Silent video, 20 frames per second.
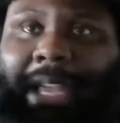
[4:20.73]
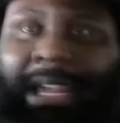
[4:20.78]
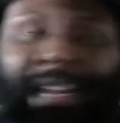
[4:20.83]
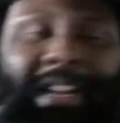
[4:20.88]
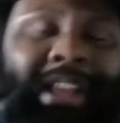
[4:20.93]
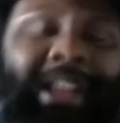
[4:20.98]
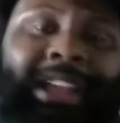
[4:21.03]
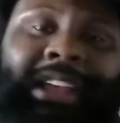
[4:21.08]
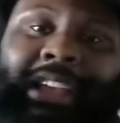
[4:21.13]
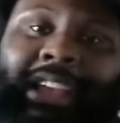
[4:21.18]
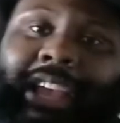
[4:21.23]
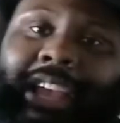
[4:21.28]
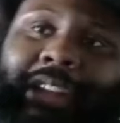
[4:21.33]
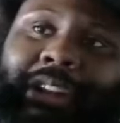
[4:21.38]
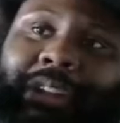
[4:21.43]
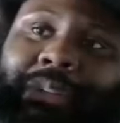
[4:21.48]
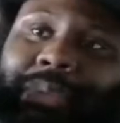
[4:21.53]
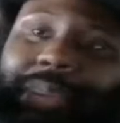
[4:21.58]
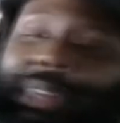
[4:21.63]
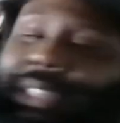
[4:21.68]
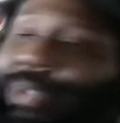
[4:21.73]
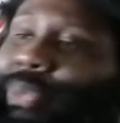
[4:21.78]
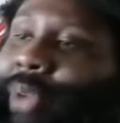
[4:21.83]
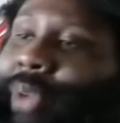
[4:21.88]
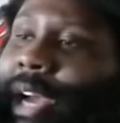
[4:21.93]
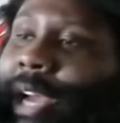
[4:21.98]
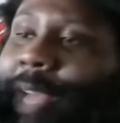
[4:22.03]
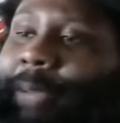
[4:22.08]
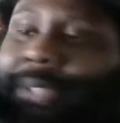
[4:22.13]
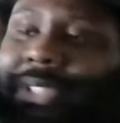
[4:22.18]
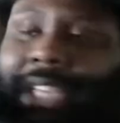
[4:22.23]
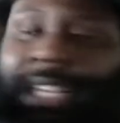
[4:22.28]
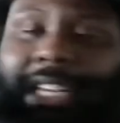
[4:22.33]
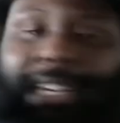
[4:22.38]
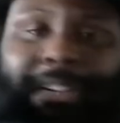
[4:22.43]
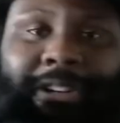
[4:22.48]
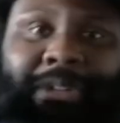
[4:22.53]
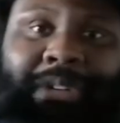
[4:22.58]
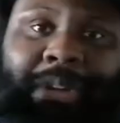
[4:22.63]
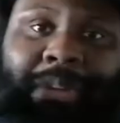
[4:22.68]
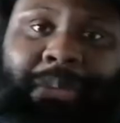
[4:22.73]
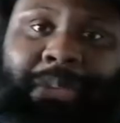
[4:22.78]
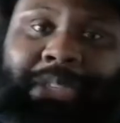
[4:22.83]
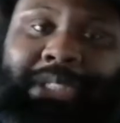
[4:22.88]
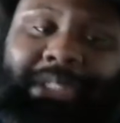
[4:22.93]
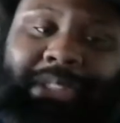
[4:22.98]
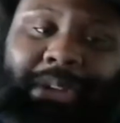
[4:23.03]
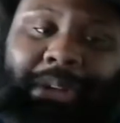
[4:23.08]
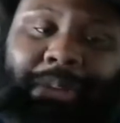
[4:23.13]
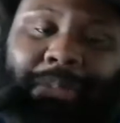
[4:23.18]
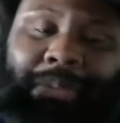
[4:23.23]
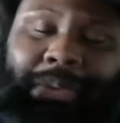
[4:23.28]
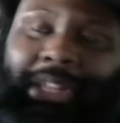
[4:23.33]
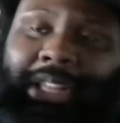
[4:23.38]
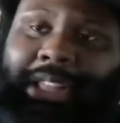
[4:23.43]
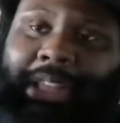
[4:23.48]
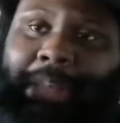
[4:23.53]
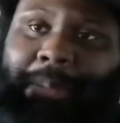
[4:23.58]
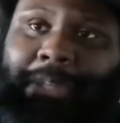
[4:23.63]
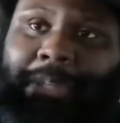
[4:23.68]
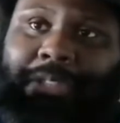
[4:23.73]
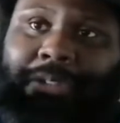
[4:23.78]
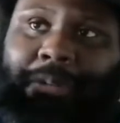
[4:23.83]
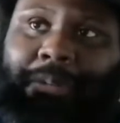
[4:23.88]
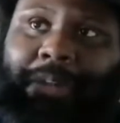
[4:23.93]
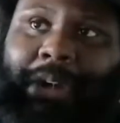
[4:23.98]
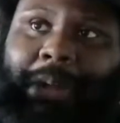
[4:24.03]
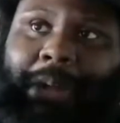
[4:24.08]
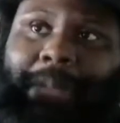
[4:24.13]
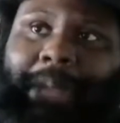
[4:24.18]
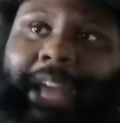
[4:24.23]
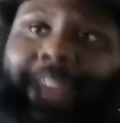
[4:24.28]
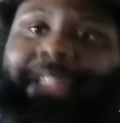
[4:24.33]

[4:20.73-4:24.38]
And the reason why I'm saying there wasn't really that much of a problem,